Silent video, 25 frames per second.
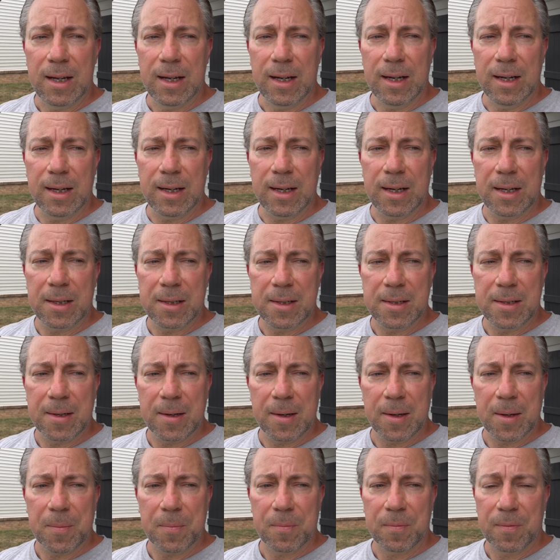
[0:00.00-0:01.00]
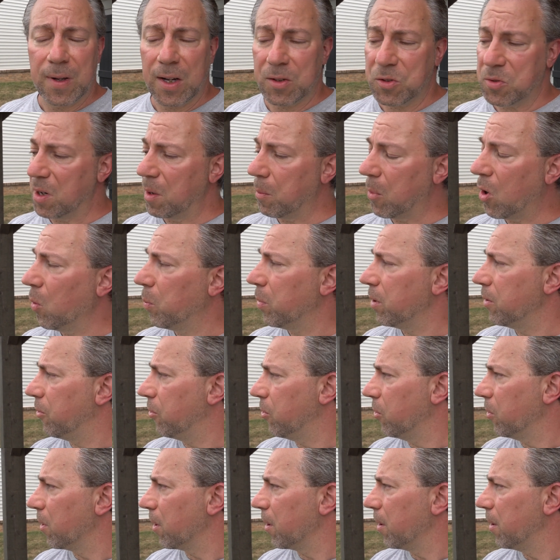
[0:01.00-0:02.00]
And that's what I'm hoping
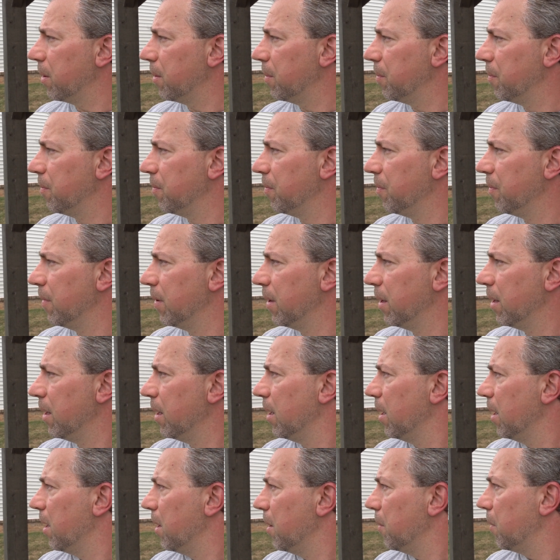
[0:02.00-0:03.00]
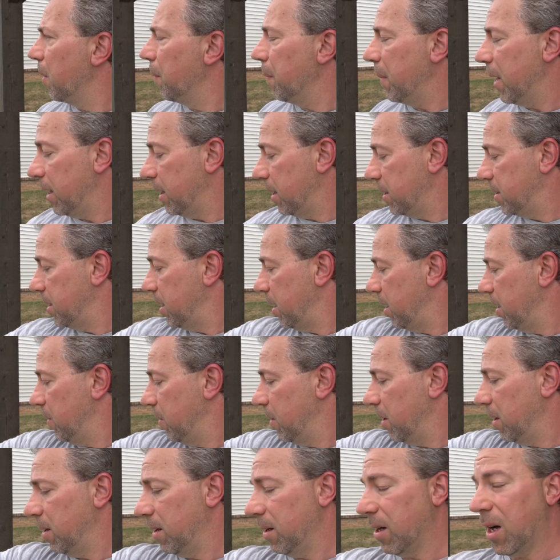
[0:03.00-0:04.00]
for. But man, I tell you
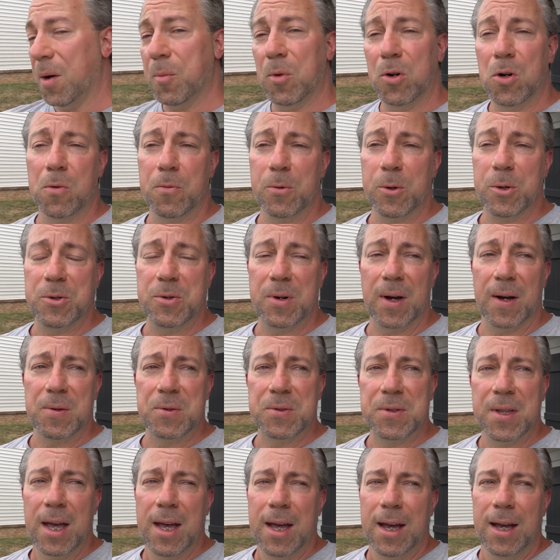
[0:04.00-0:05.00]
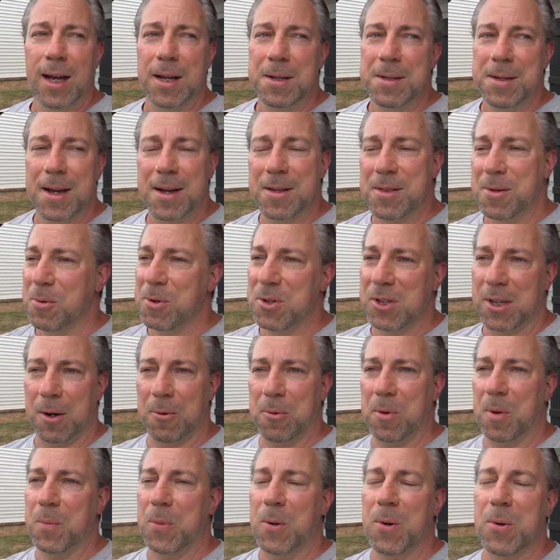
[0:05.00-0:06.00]
what, I'm overdressed. And yeah, there was like
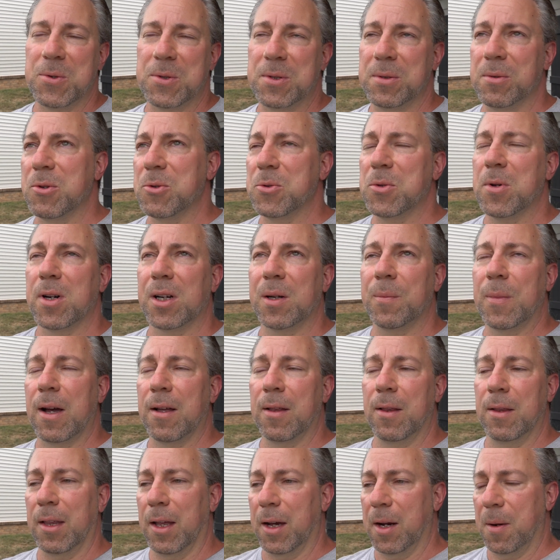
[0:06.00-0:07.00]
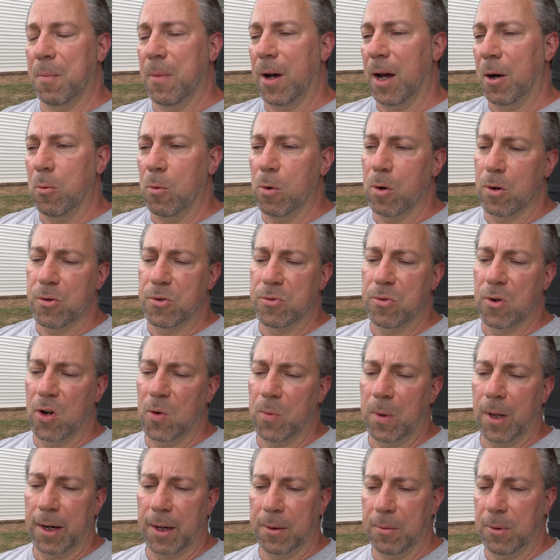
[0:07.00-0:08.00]
one person that was talking about like my
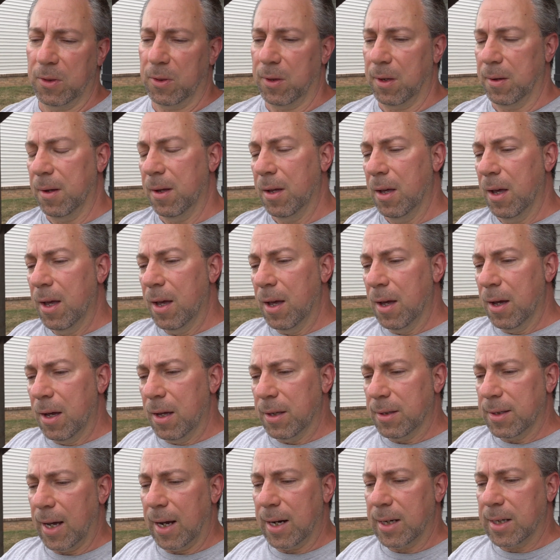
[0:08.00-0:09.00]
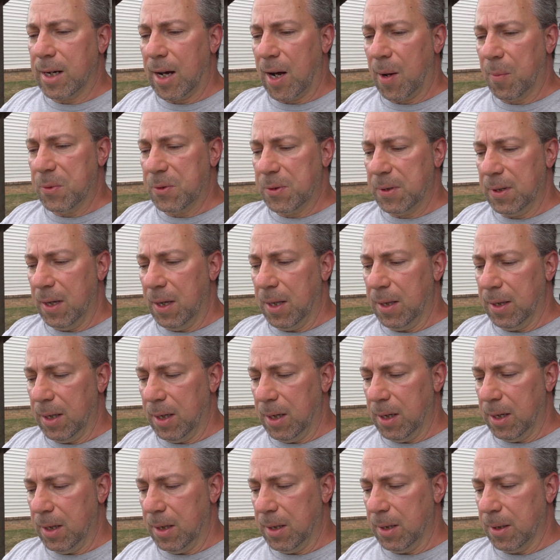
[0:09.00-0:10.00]
wardrobe, like with the tank tops and
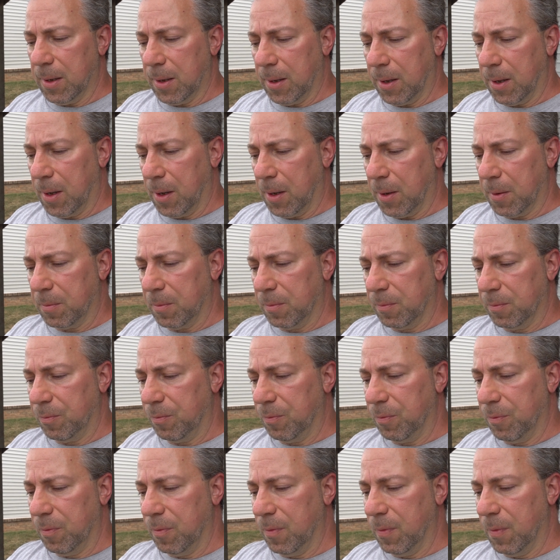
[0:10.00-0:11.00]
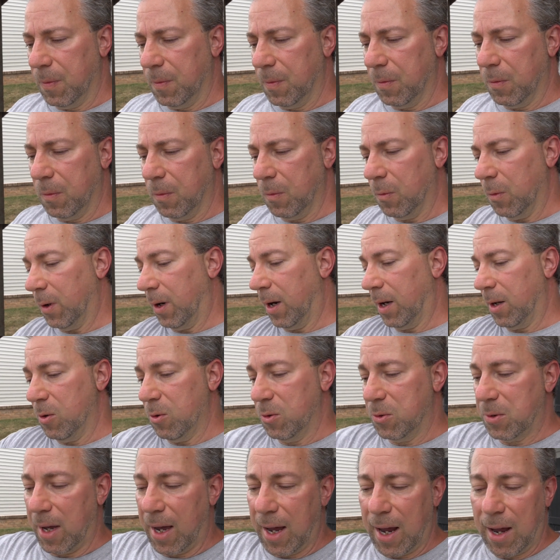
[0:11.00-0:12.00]
the when I
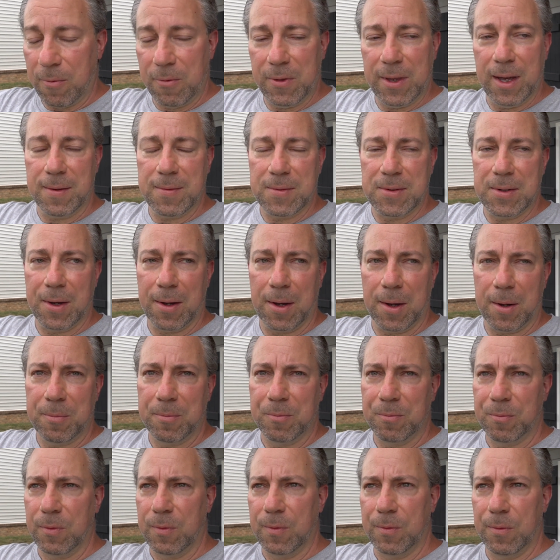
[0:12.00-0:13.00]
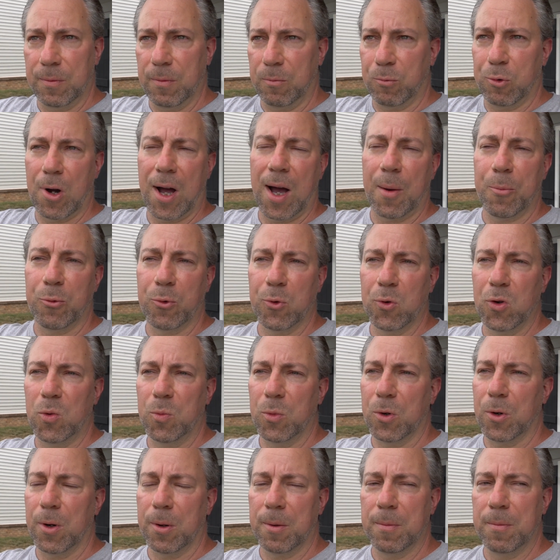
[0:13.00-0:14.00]
used to have that prop
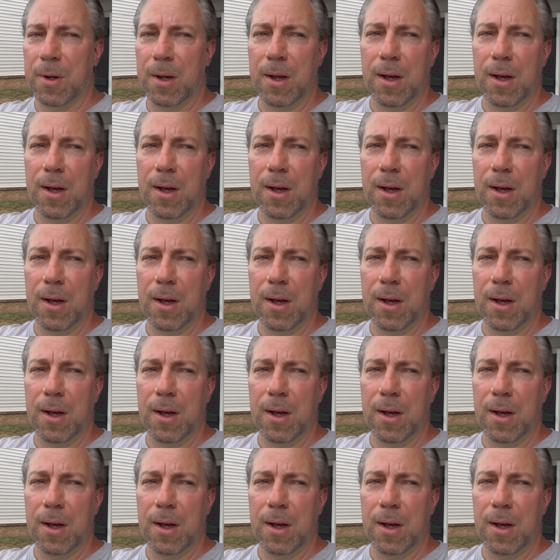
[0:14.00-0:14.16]
room or